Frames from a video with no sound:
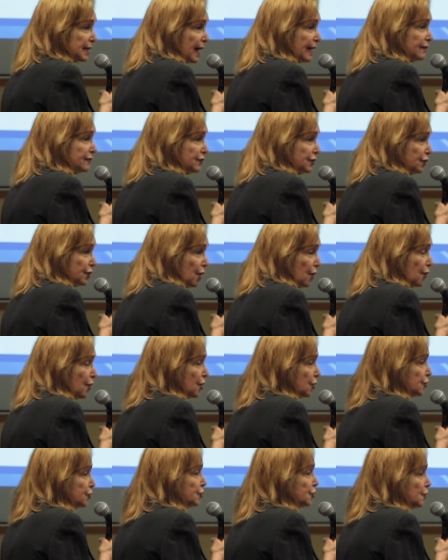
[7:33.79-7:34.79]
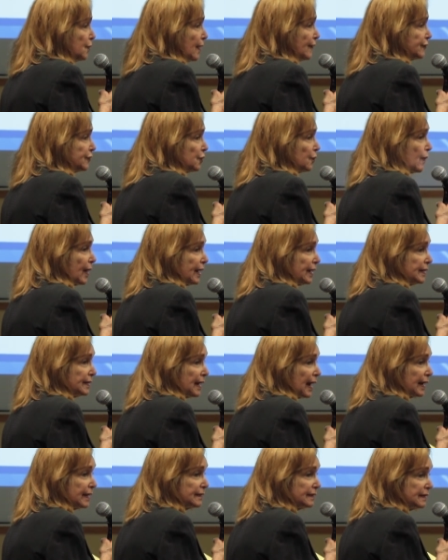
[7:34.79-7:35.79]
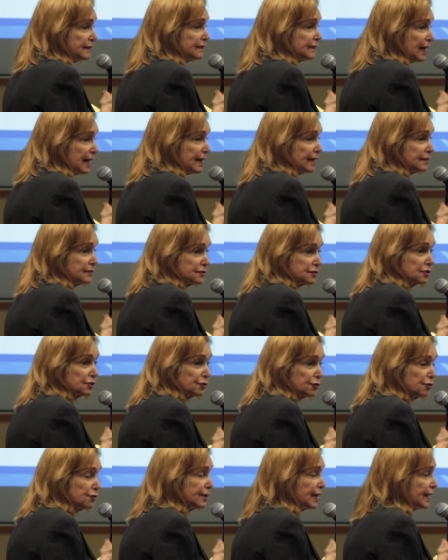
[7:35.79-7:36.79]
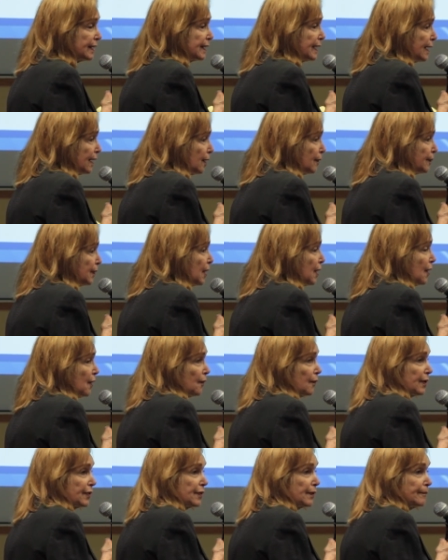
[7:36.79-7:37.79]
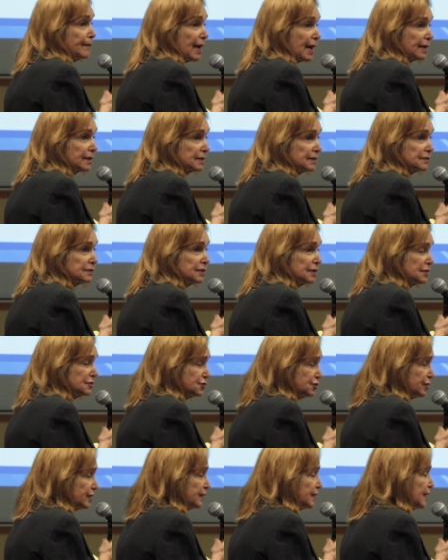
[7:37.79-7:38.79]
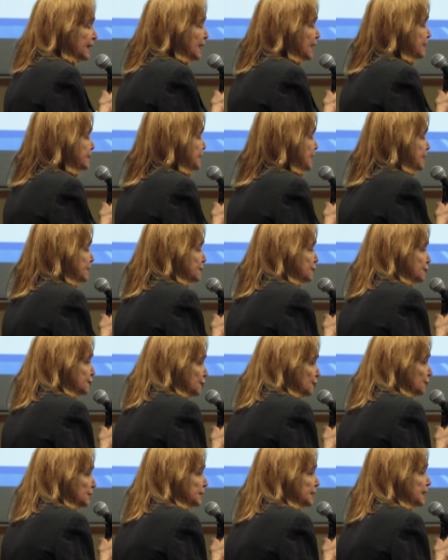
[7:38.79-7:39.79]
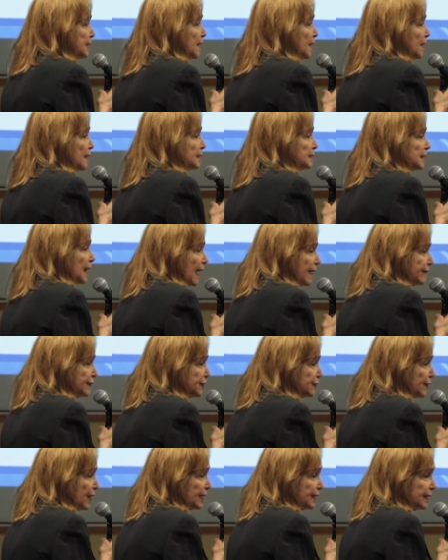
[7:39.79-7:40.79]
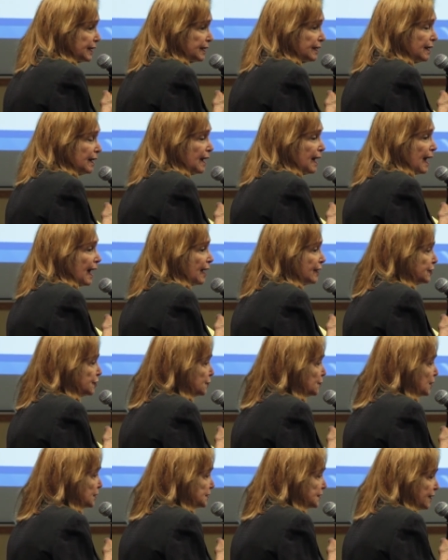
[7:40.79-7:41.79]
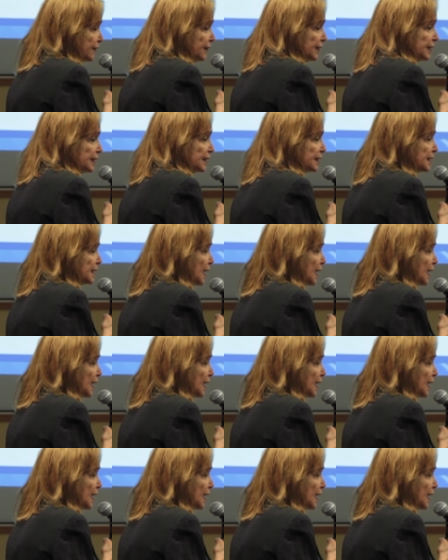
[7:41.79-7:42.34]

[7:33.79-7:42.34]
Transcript: like to know you have to wait ninety days till you get help with a medical condition that is truly life-threatening and you are living in